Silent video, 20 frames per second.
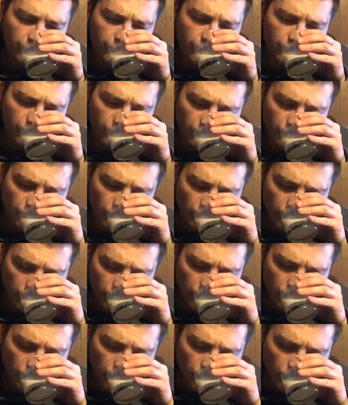
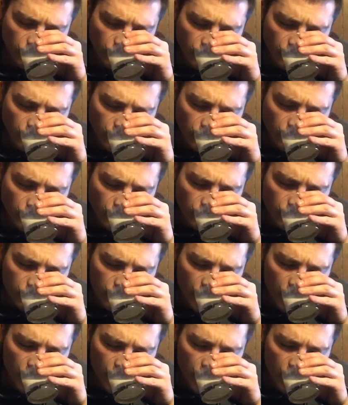
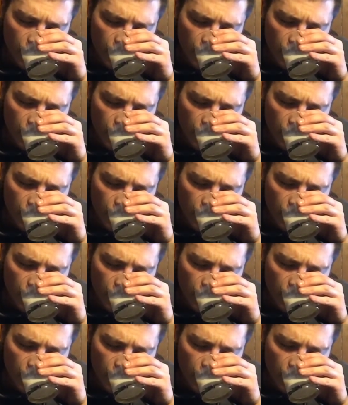No one is speaking in this clip.